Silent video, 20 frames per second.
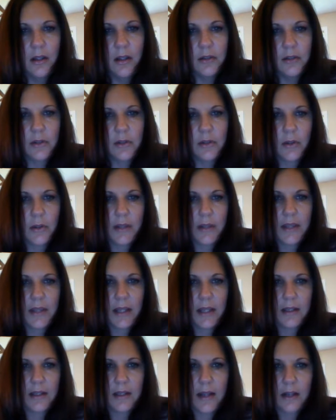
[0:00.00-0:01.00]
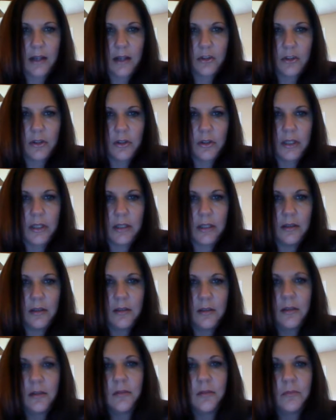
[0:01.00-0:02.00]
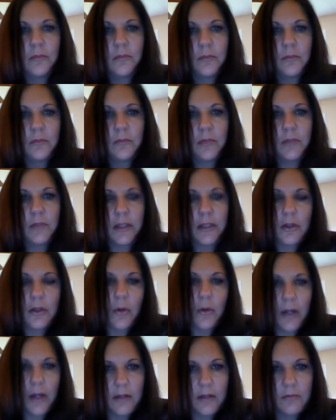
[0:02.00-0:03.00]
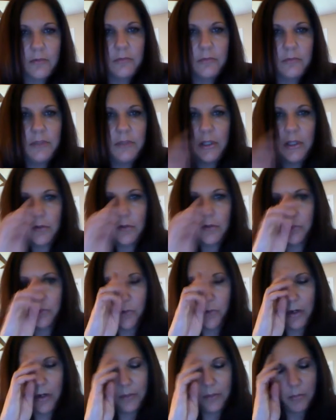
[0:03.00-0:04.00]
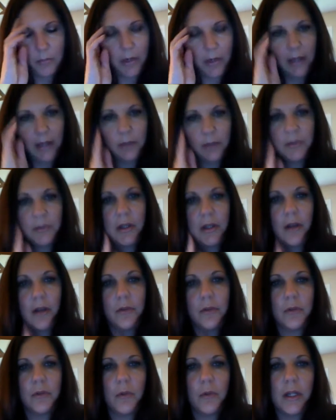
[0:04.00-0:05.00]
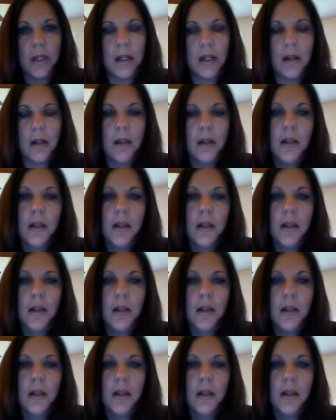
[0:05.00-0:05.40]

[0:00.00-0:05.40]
so that they can actually get the credit, for it and brand themselves and whatnot.